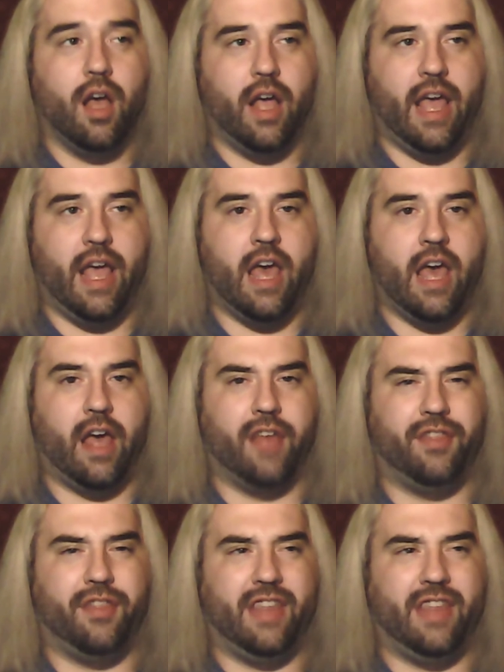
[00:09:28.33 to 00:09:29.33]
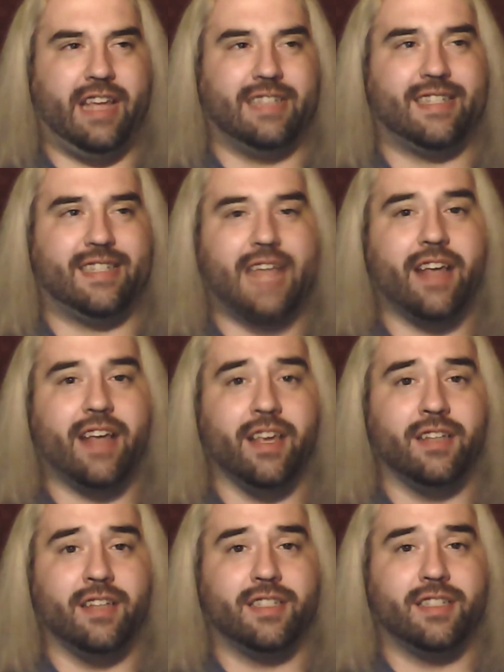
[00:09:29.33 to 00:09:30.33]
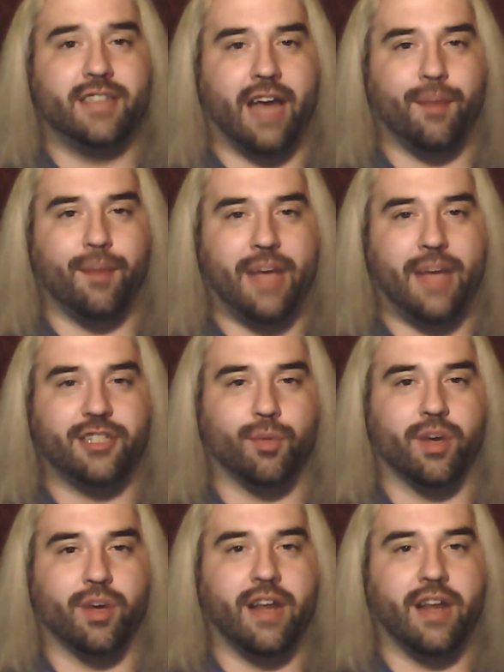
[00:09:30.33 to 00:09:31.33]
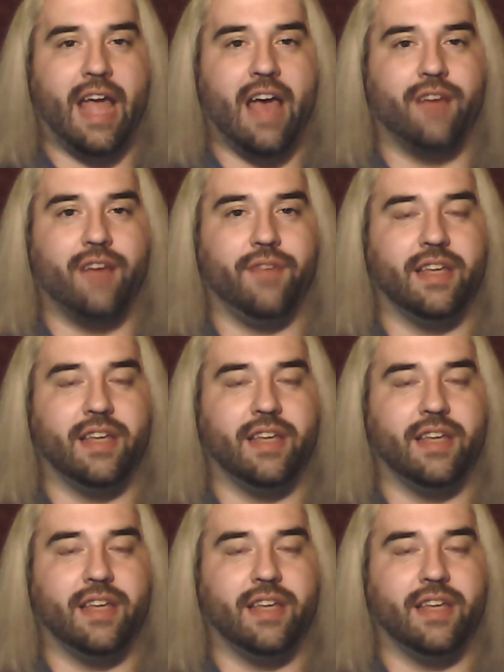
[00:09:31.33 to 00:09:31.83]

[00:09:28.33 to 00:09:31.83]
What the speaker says: The second title match that we're going to have